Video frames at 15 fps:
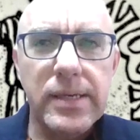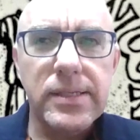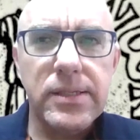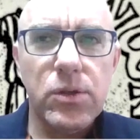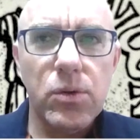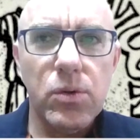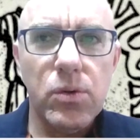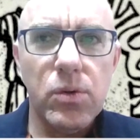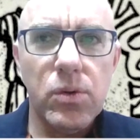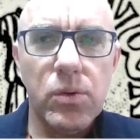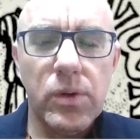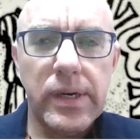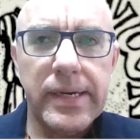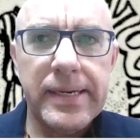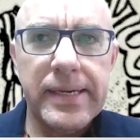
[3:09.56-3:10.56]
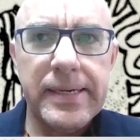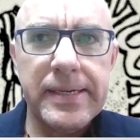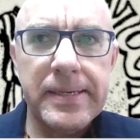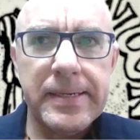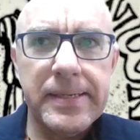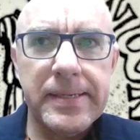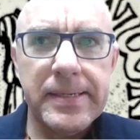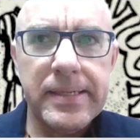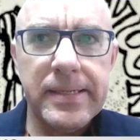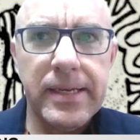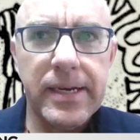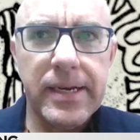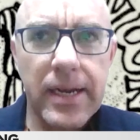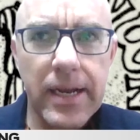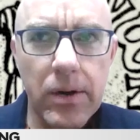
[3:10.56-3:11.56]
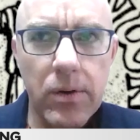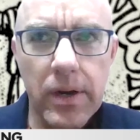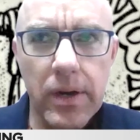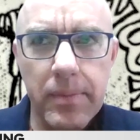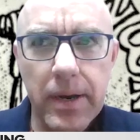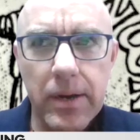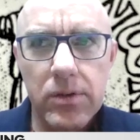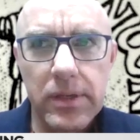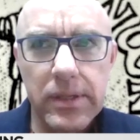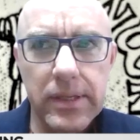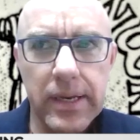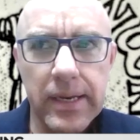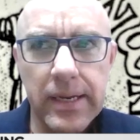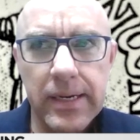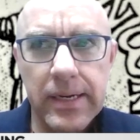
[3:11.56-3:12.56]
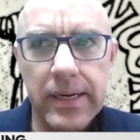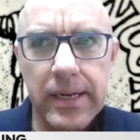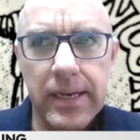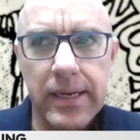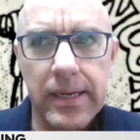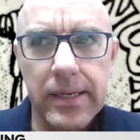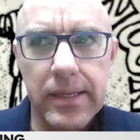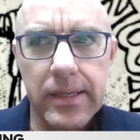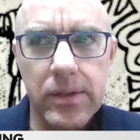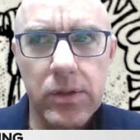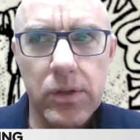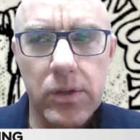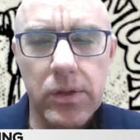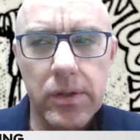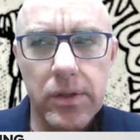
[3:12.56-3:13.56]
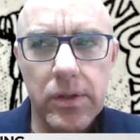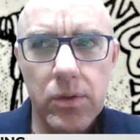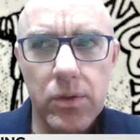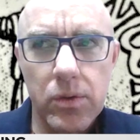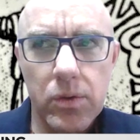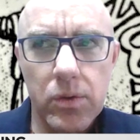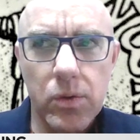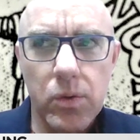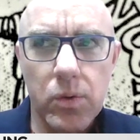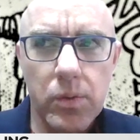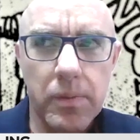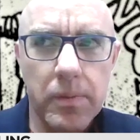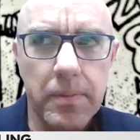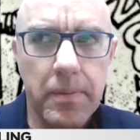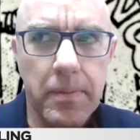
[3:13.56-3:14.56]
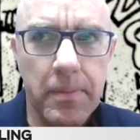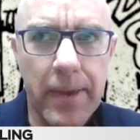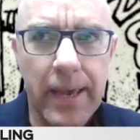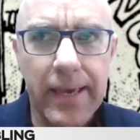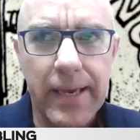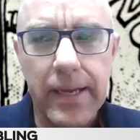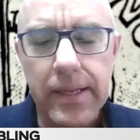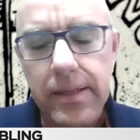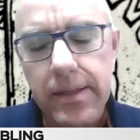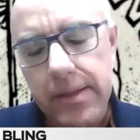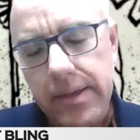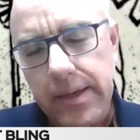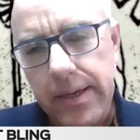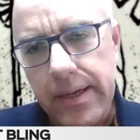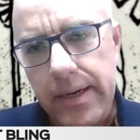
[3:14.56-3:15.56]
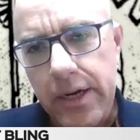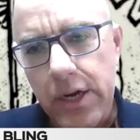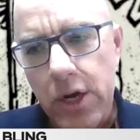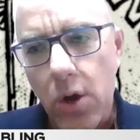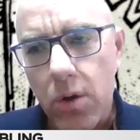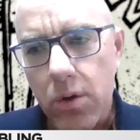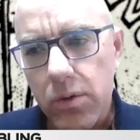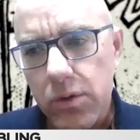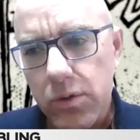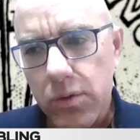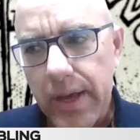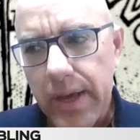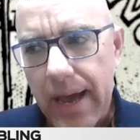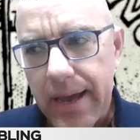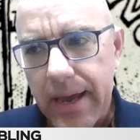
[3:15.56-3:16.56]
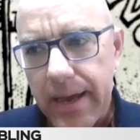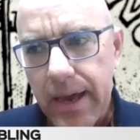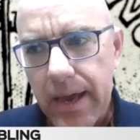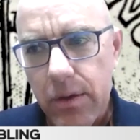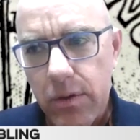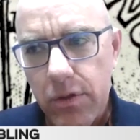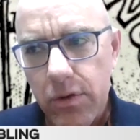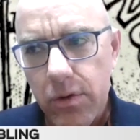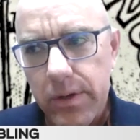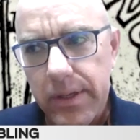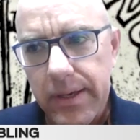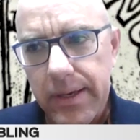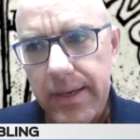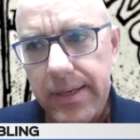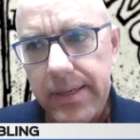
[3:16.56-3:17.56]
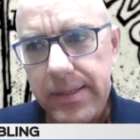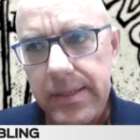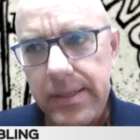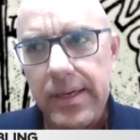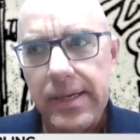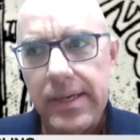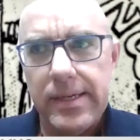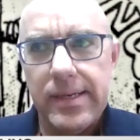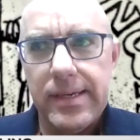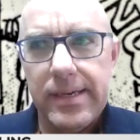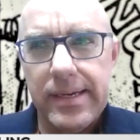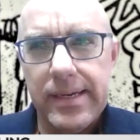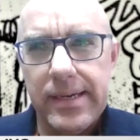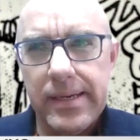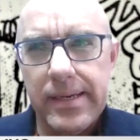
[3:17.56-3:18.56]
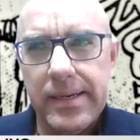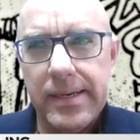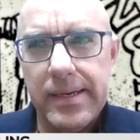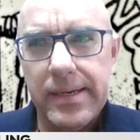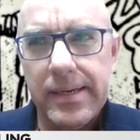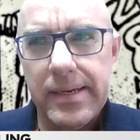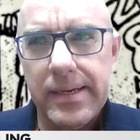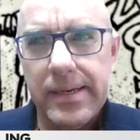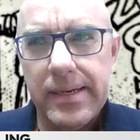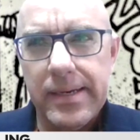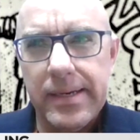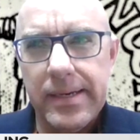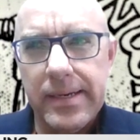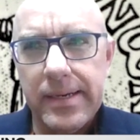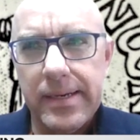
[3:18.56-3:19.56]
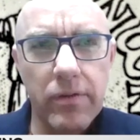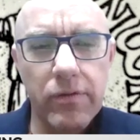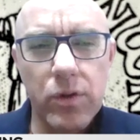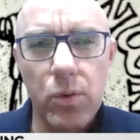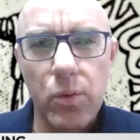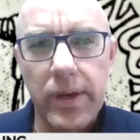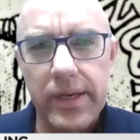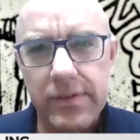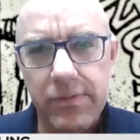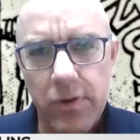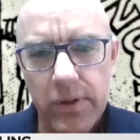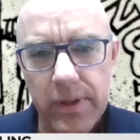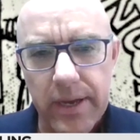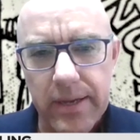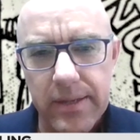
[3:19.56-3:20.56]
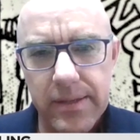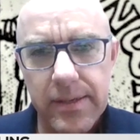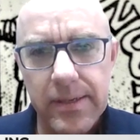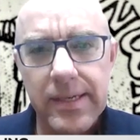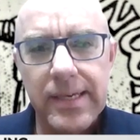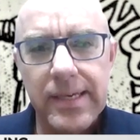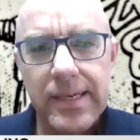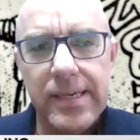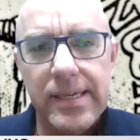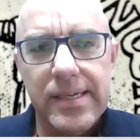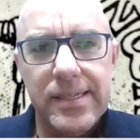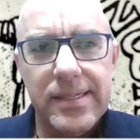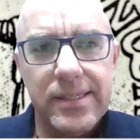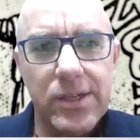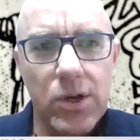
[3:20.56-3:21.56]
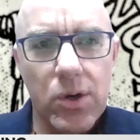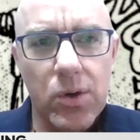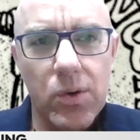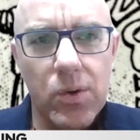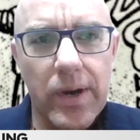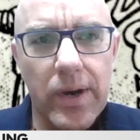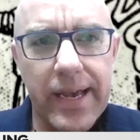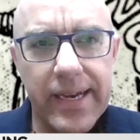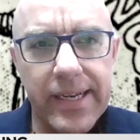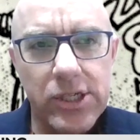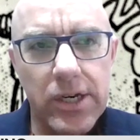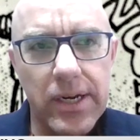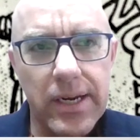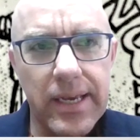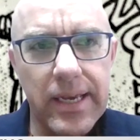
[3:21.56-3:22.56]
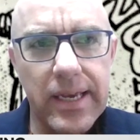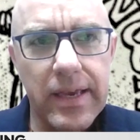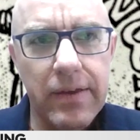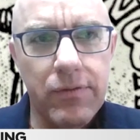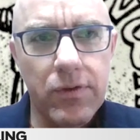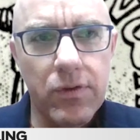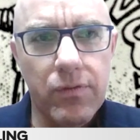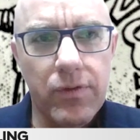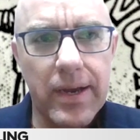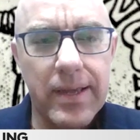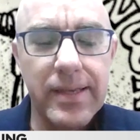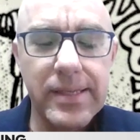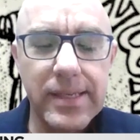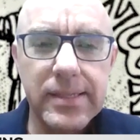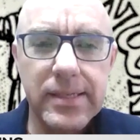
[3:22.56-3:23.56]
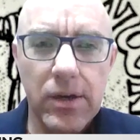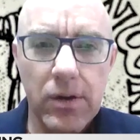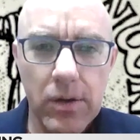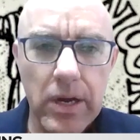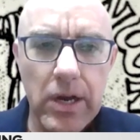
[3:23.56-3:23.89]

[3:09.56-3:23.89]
must declare about it and to make it known to the IAA authorities. According to the law, you have 2 weeks for that. So actually, if you find, this is